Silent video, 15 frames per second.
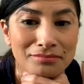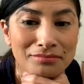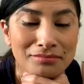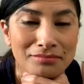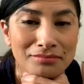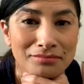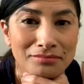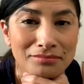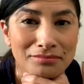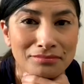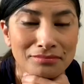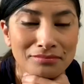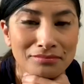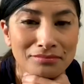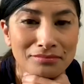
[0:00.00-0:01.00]

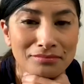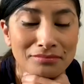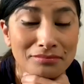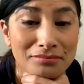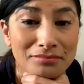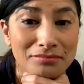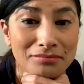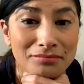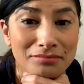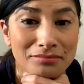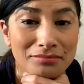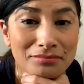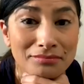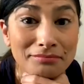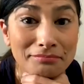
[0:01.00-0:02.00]

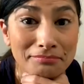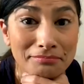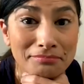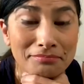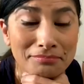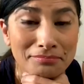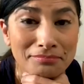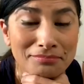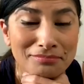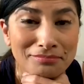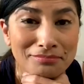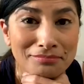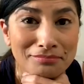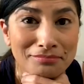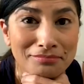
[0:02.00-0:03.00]

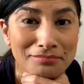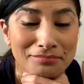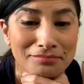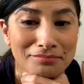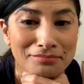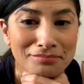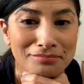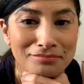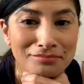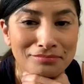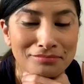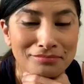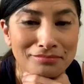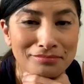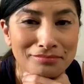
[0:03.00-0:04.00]

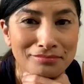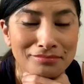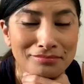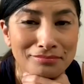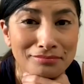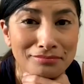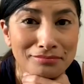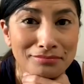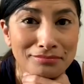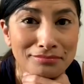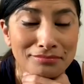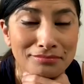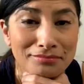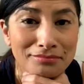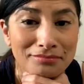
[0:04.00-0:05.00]

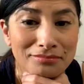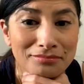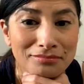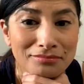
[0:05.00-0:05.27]
(not speaking)